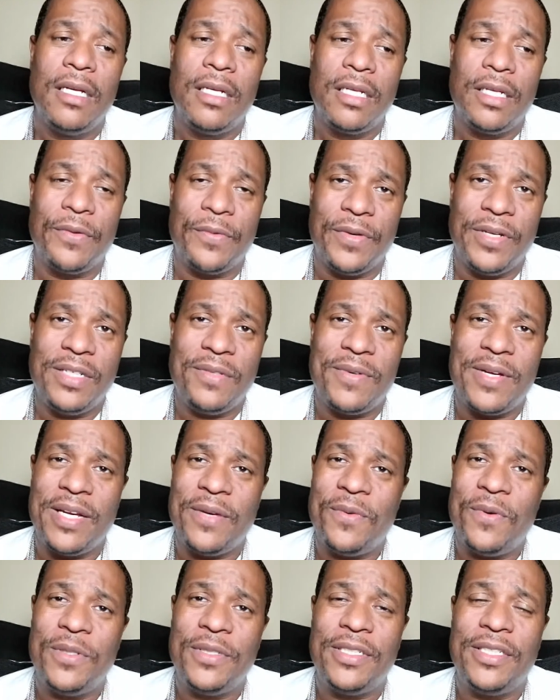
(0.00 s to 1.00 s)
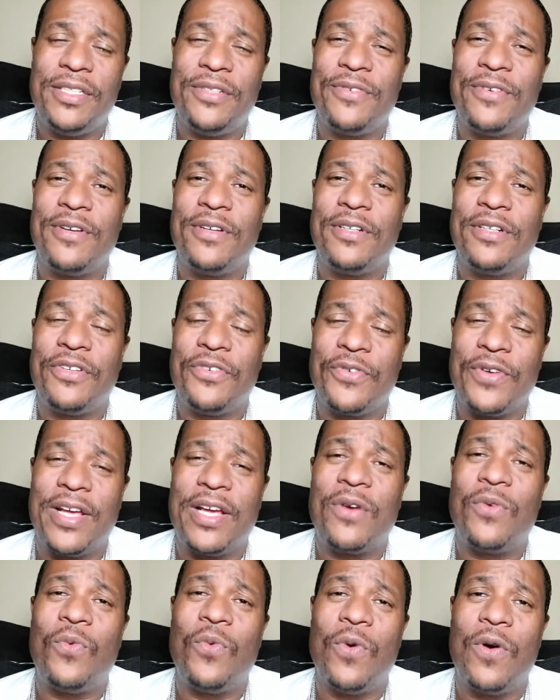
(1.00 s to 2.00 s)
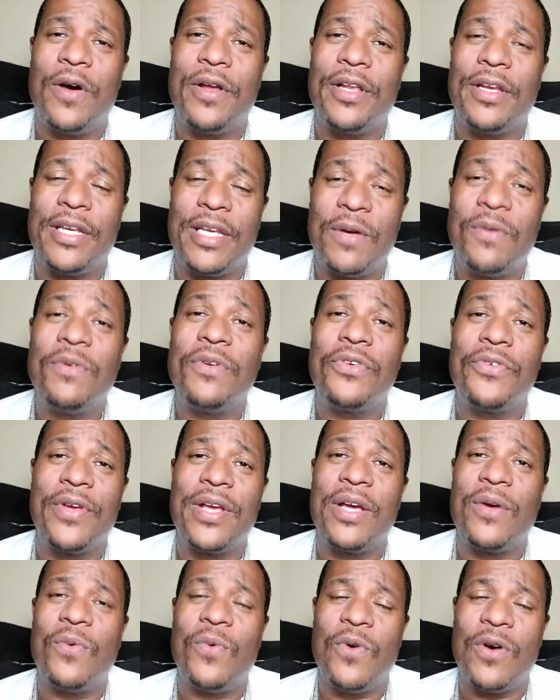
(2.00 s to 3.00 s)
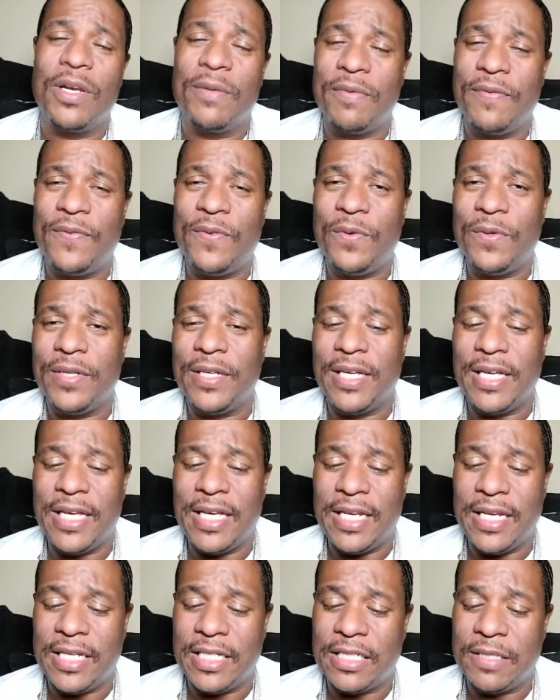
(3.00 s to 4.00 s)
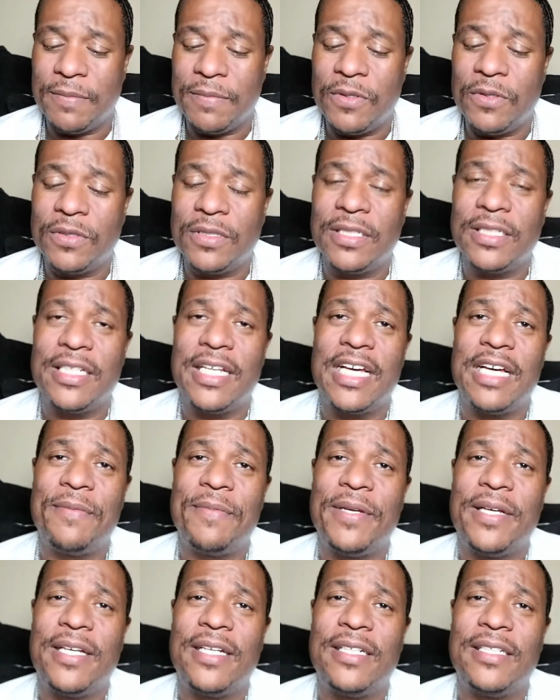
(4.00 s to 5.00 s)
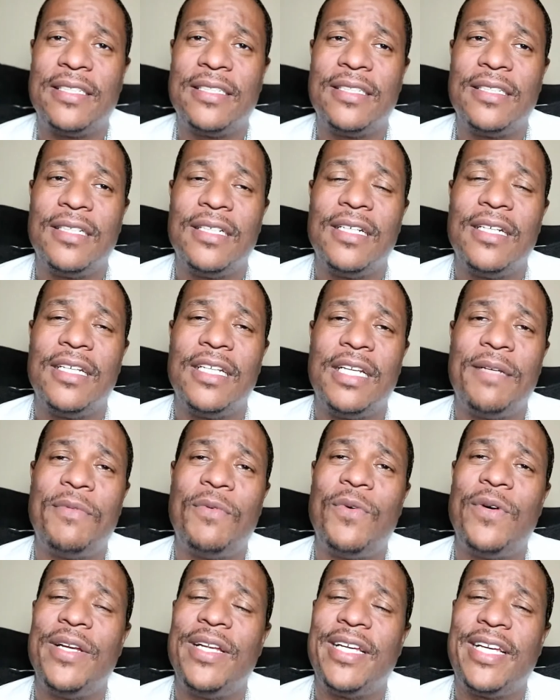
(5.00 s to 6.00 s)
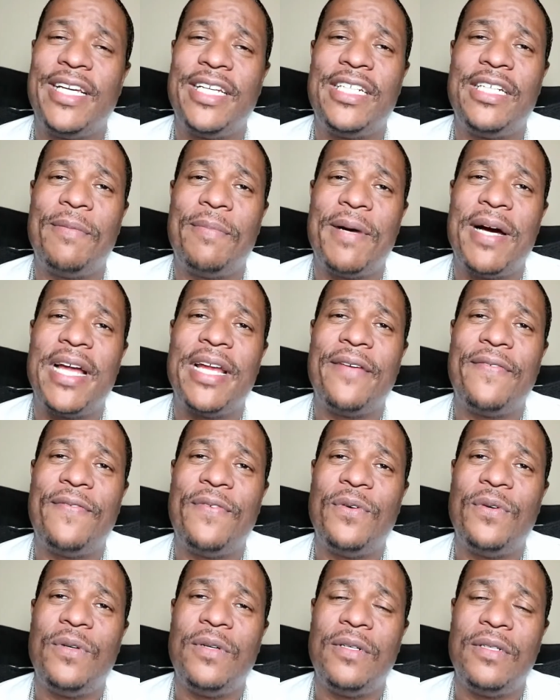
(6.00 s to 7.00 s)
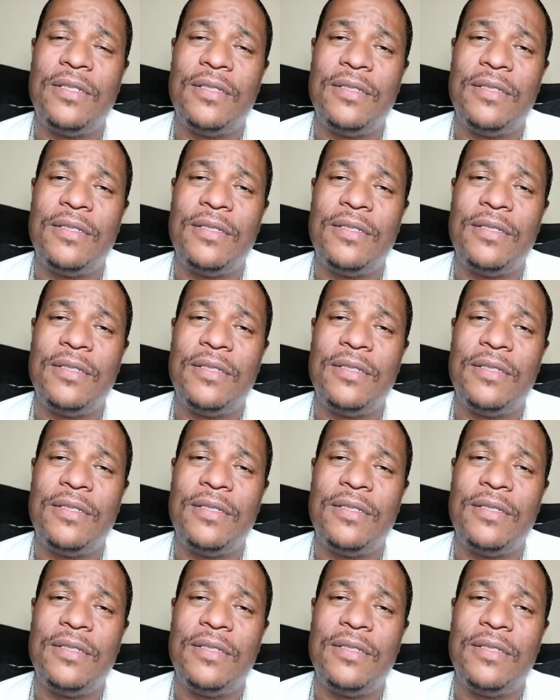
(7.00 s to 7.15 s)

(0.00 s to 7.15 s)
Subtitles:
the reason why they want you to drink water, don't drink water before you eat is most of the time because, number one, it gets your body full.